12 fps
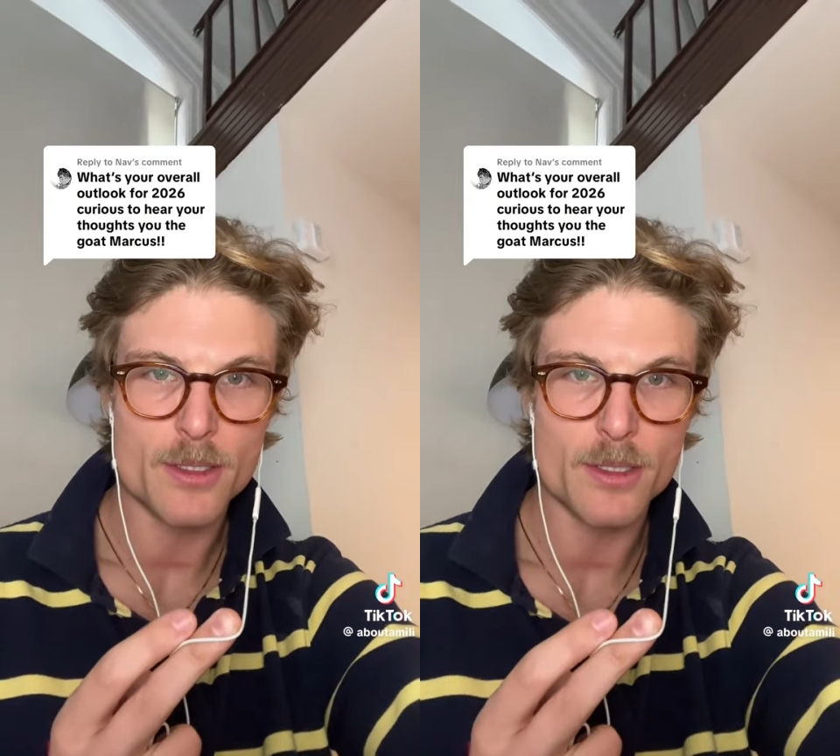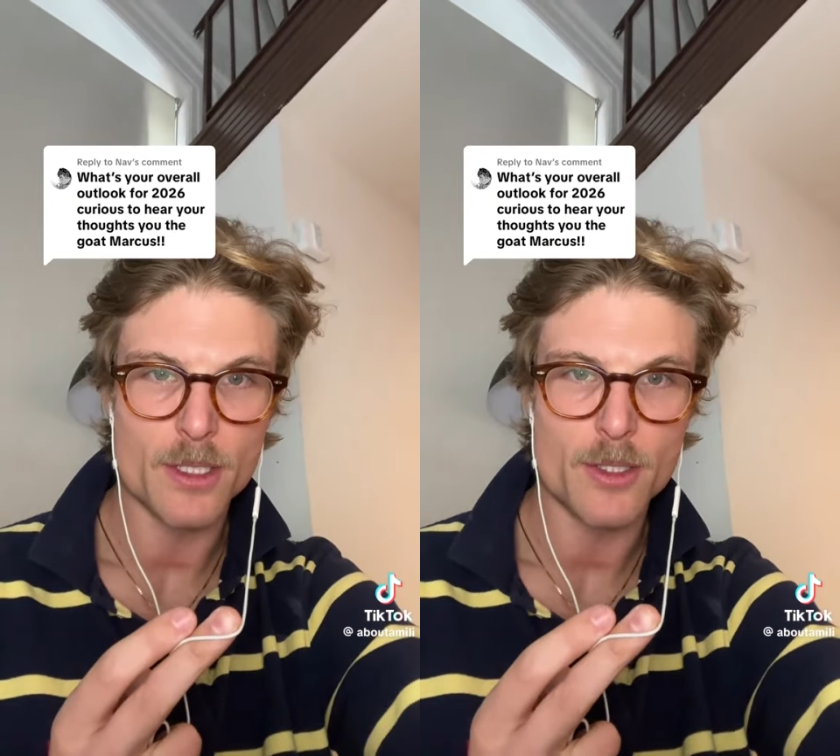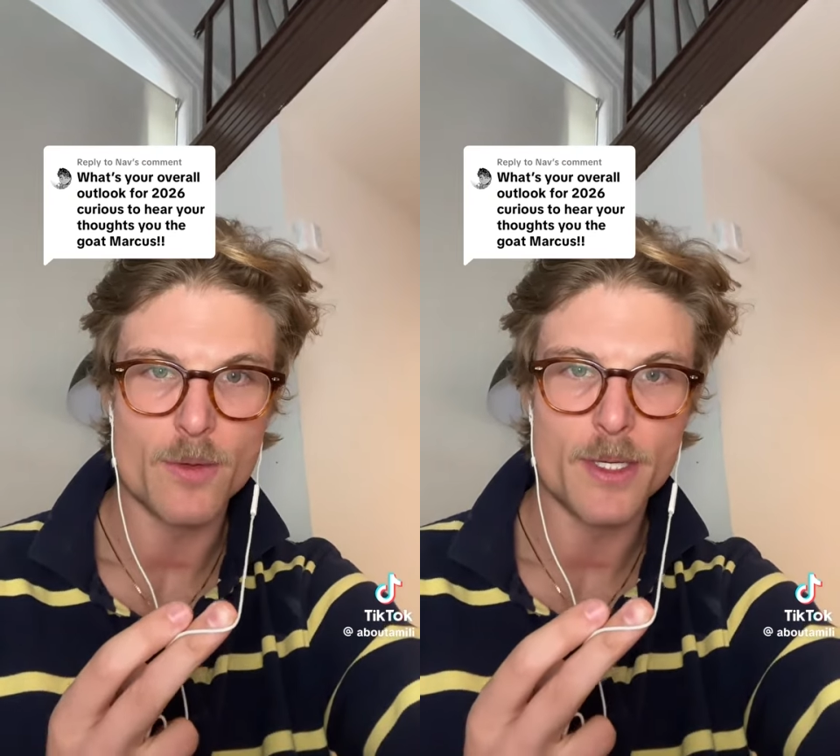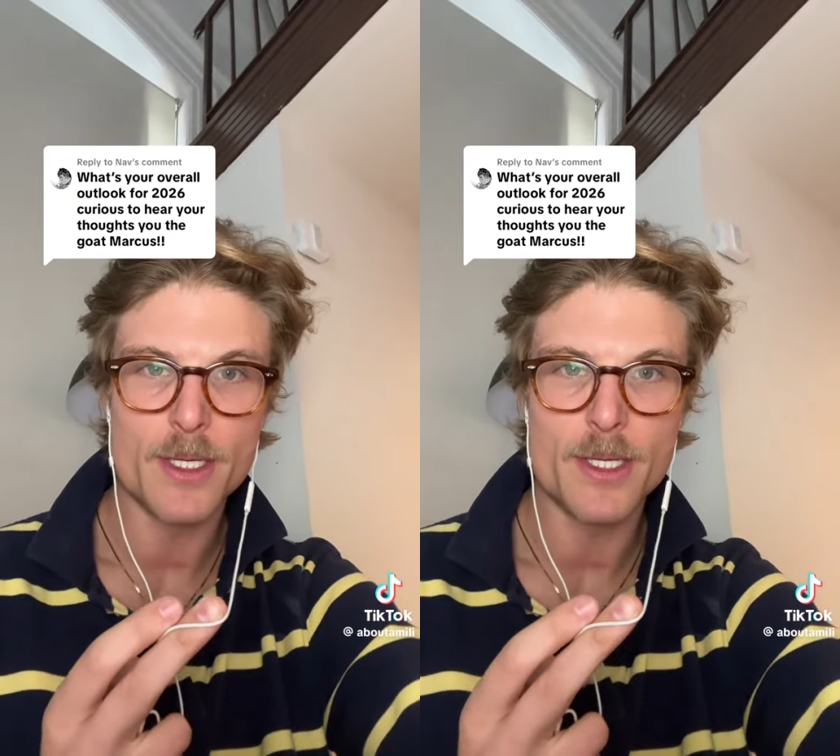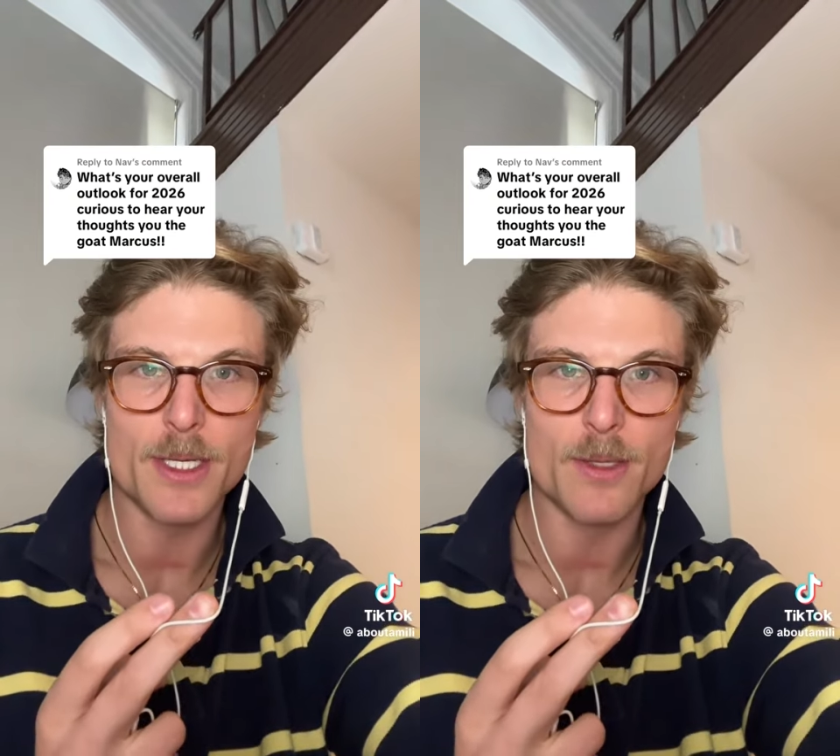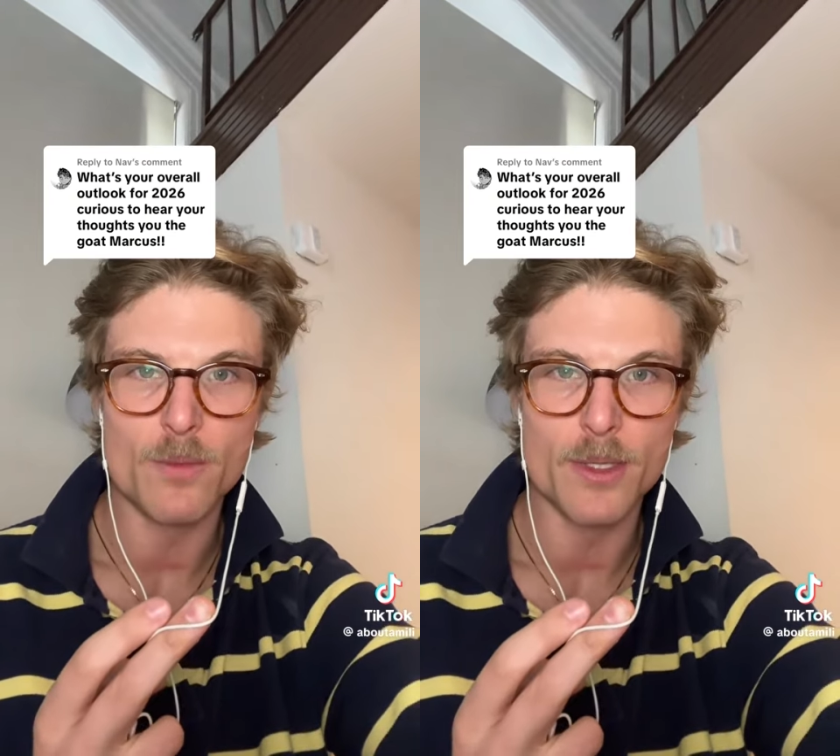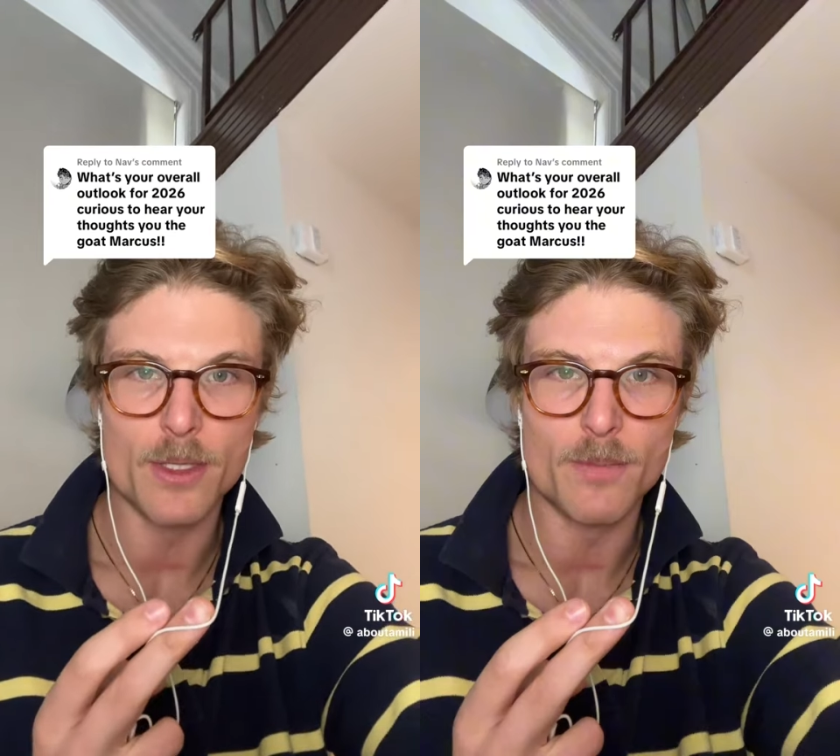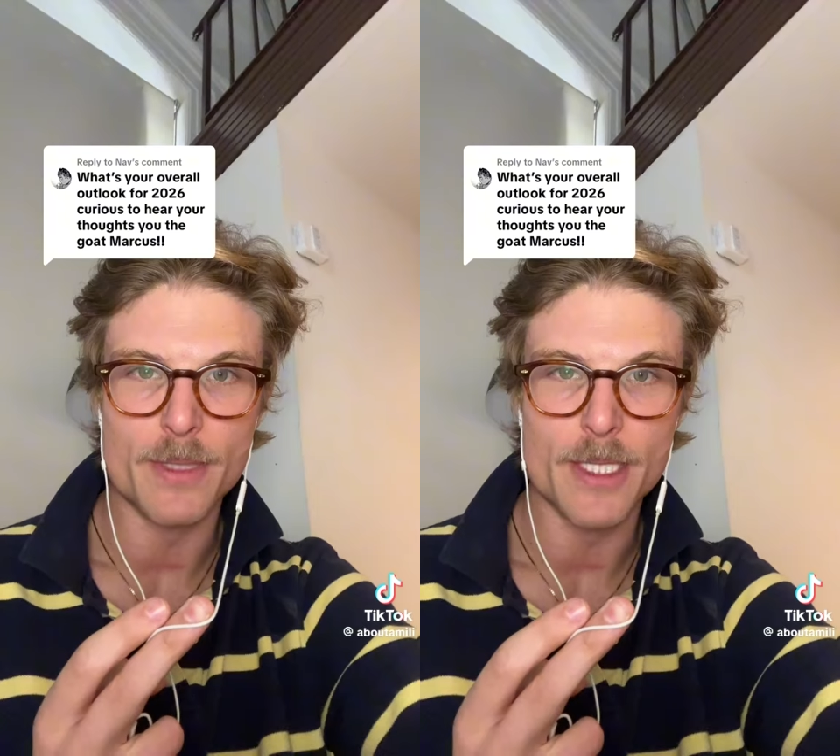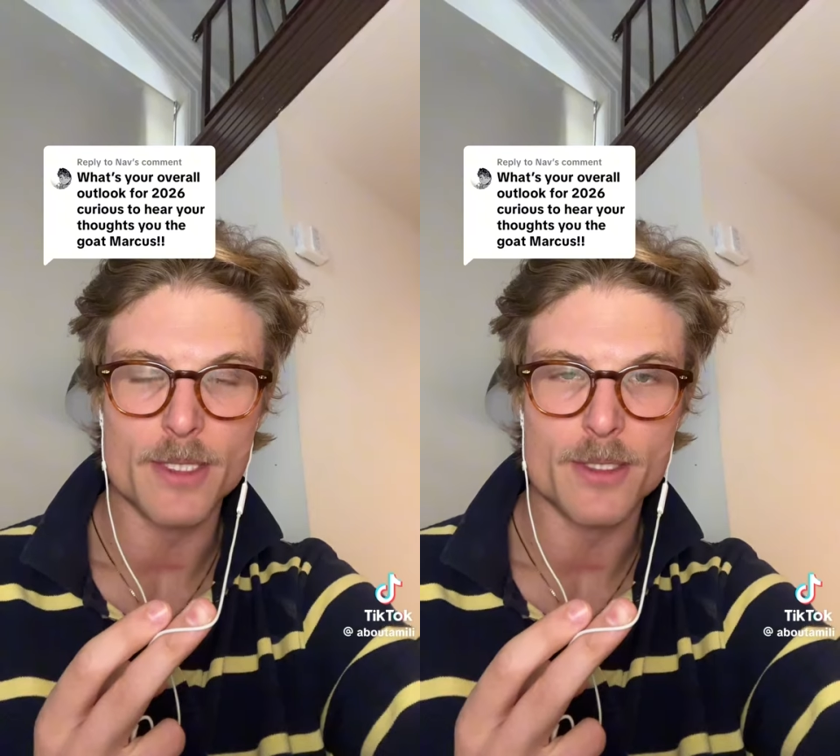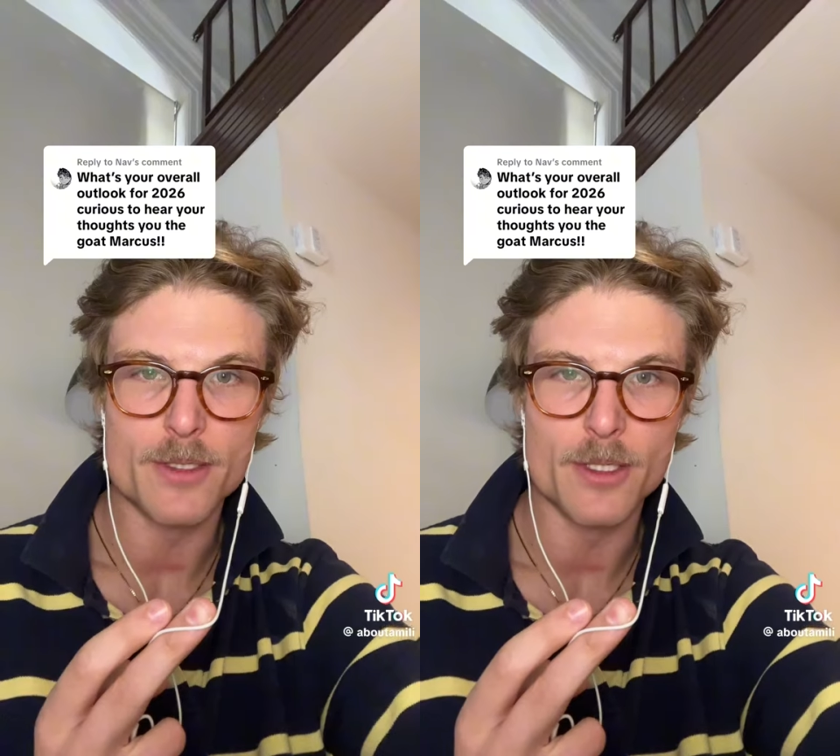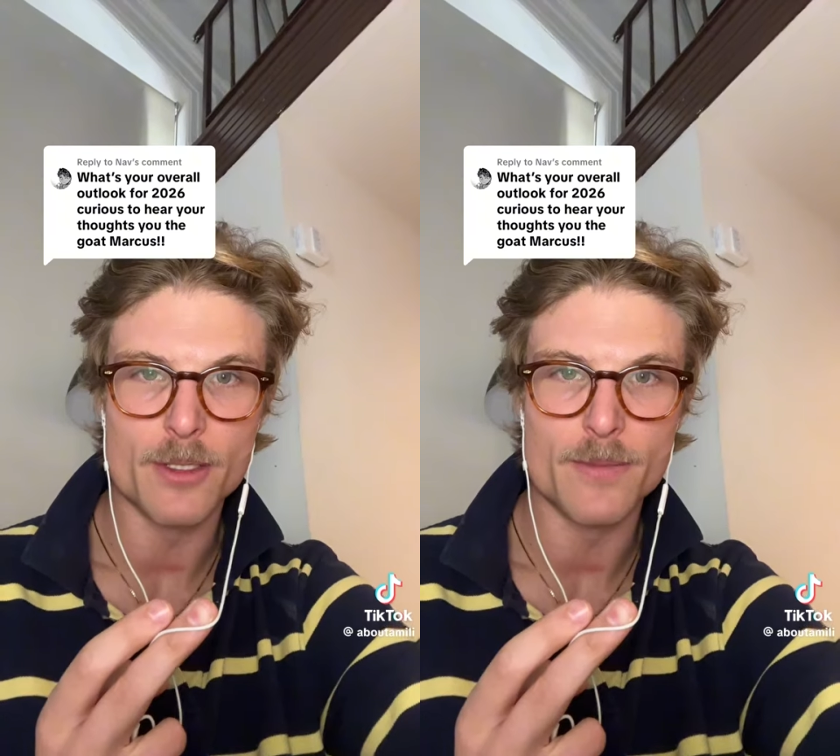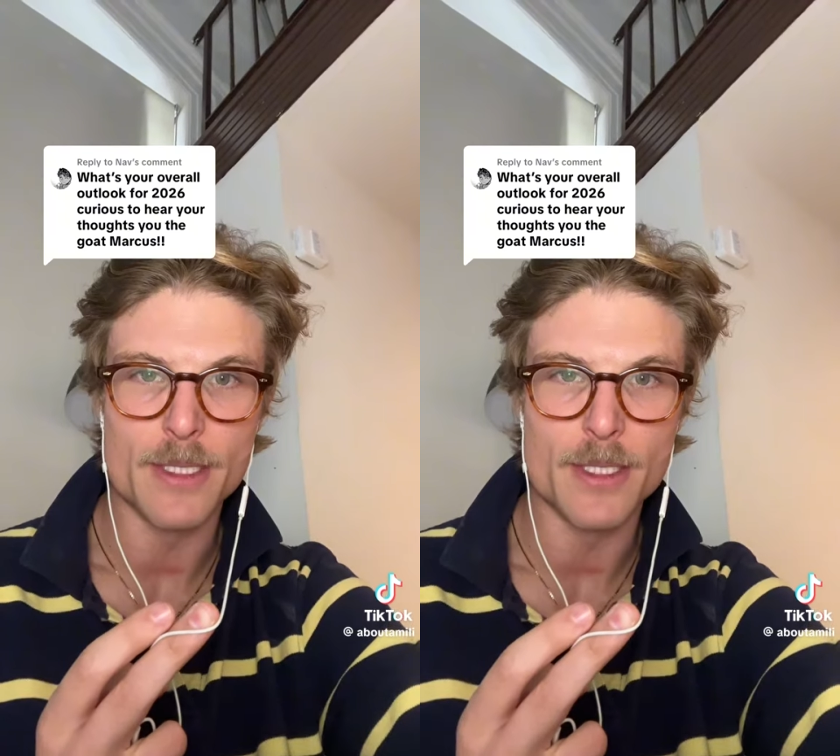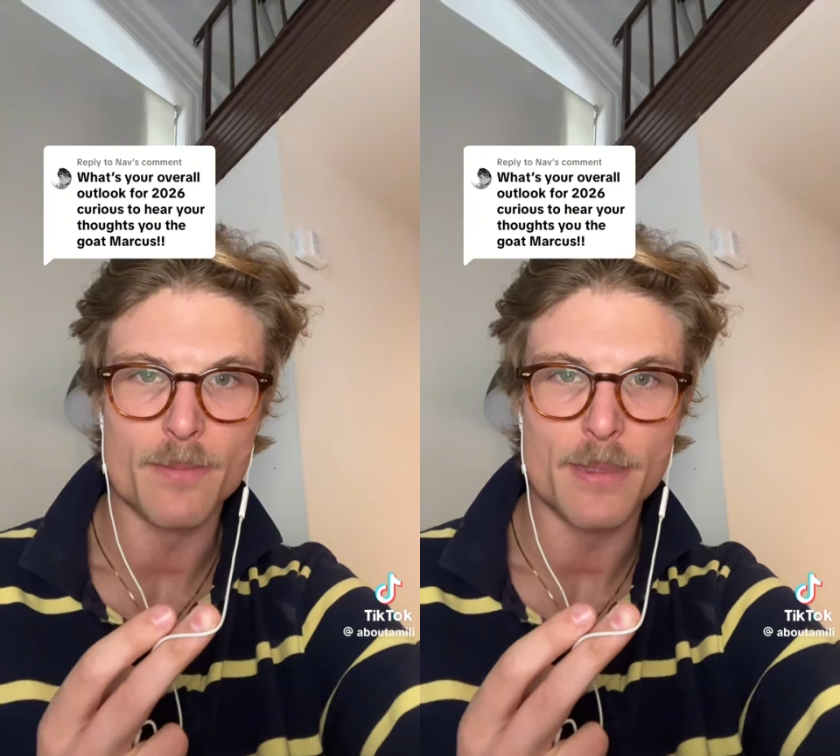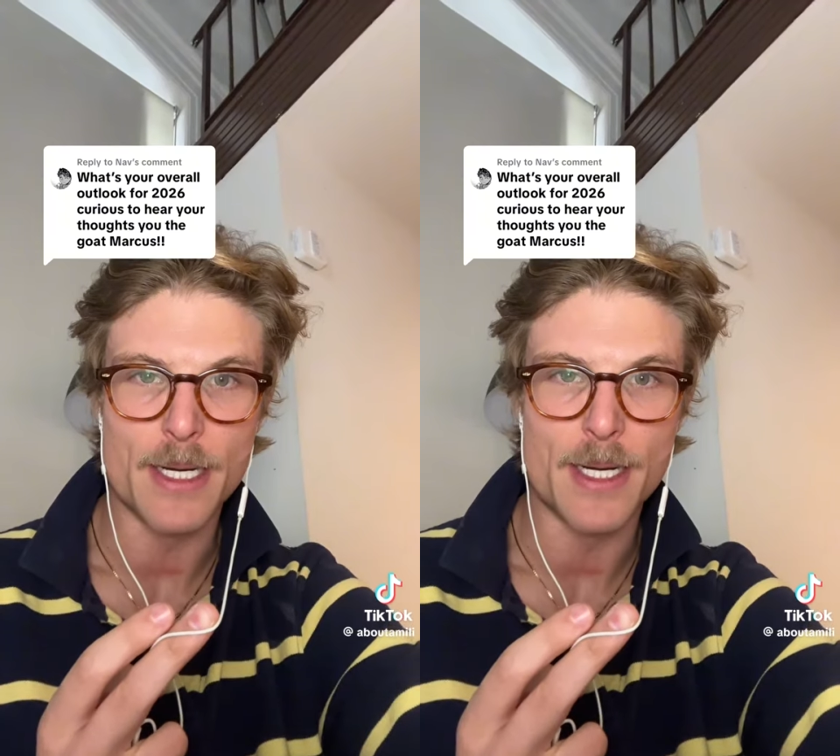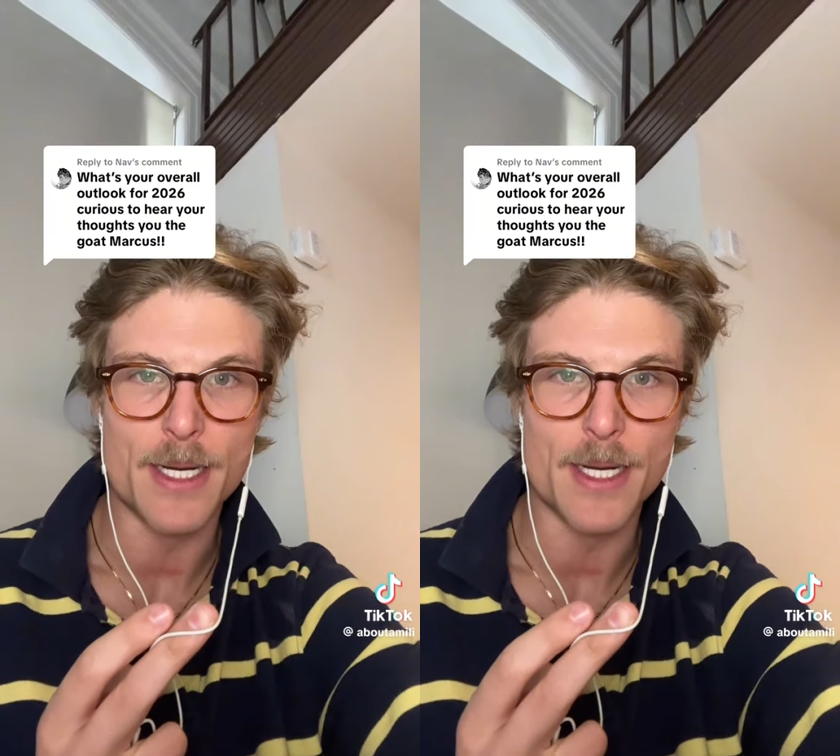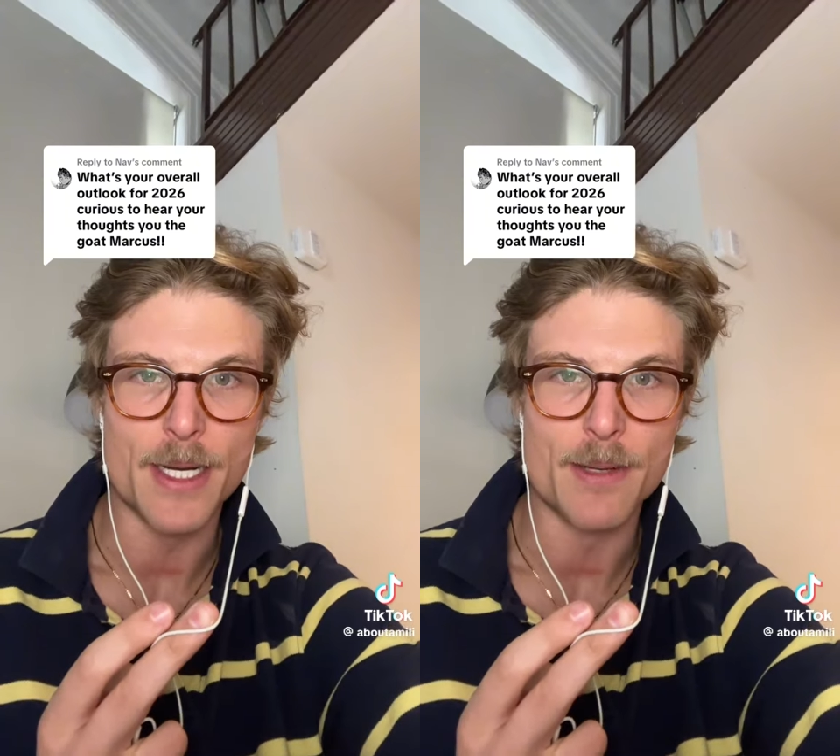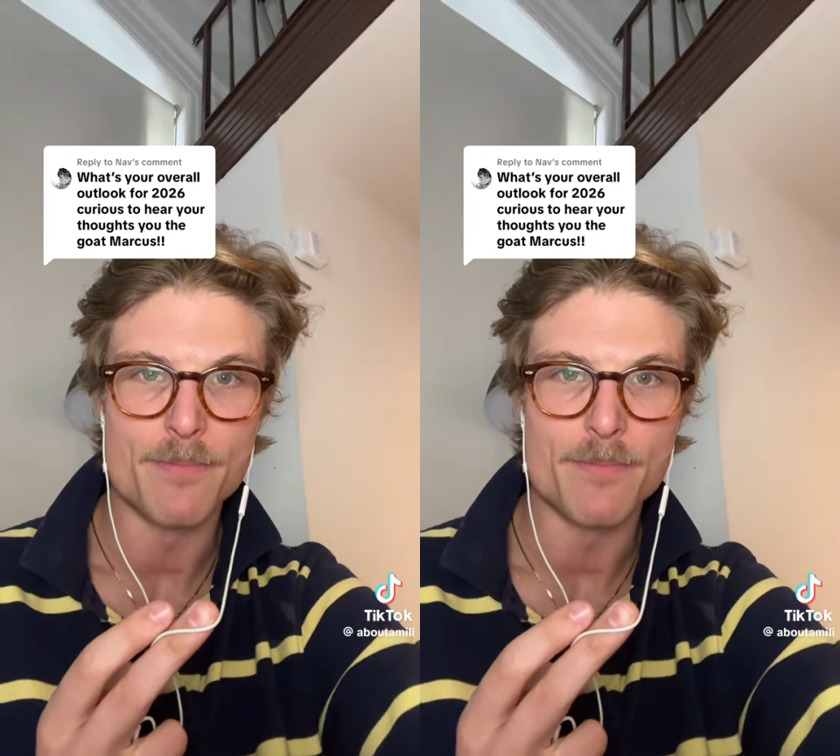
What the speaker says: liquidity will be determined by